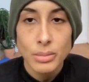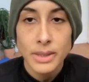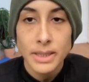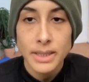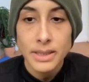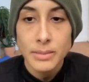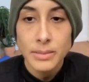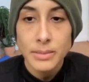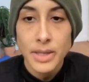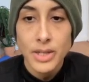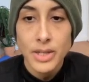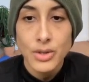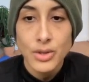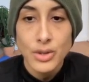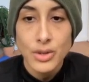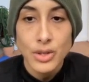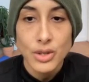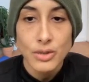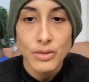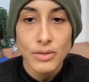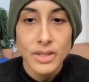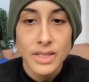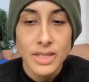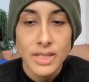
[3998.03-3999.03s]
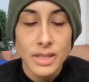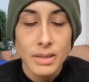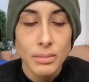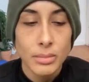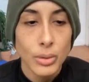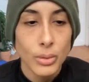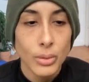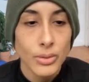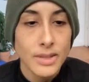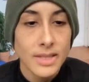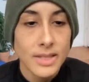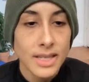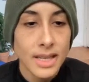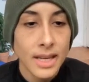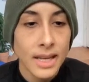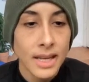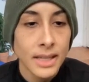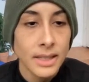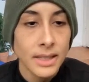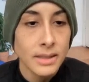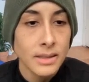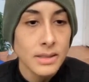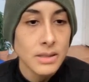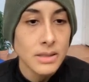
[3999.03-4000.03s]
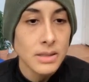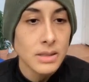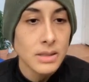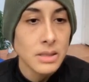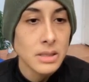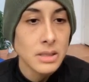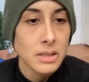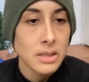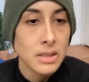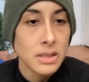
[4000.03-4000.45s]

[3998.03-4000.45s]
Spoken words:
please make sure you visit both sides.